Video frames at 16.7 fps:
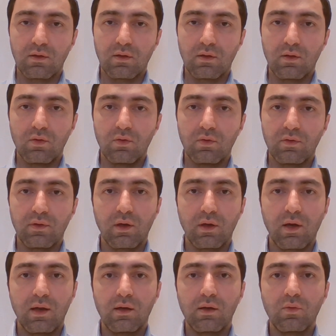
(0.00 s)
on the
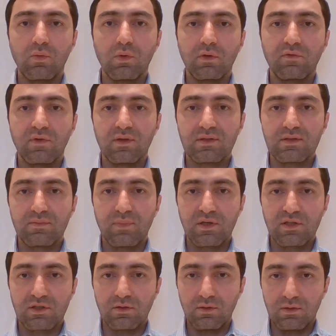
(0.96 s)
highly qualified
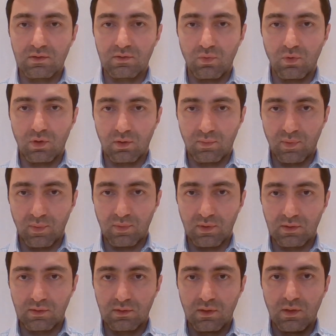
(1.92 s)
specialist work
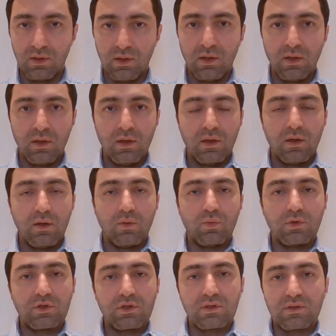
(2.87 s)
permit,
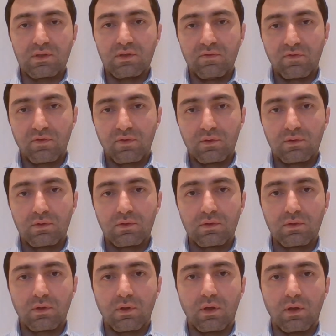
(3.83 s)
which is
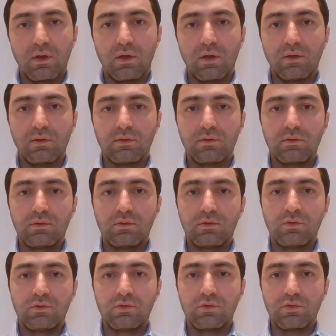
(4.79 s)
different
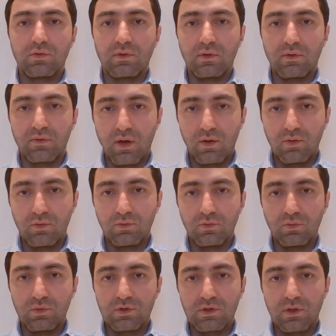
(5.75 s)
to the
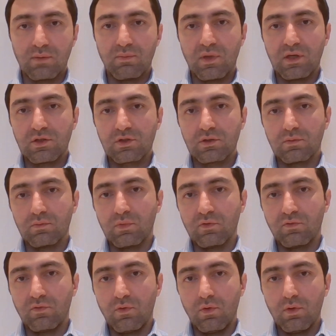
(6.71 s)
ground which I mentioned
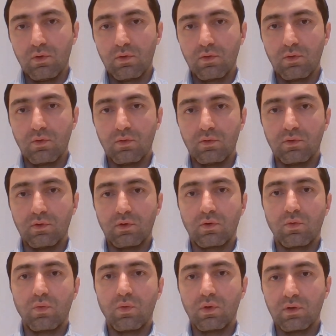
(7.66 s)
before on the
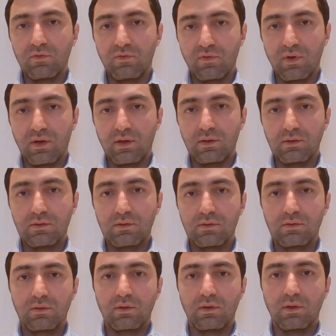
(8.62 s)
qualified
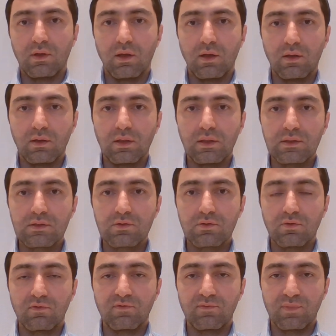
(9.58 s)
list
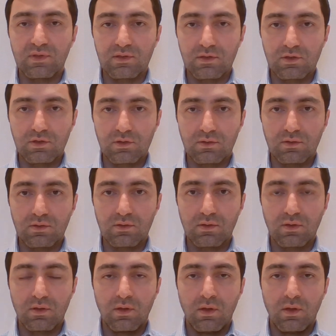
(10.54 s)
of positions.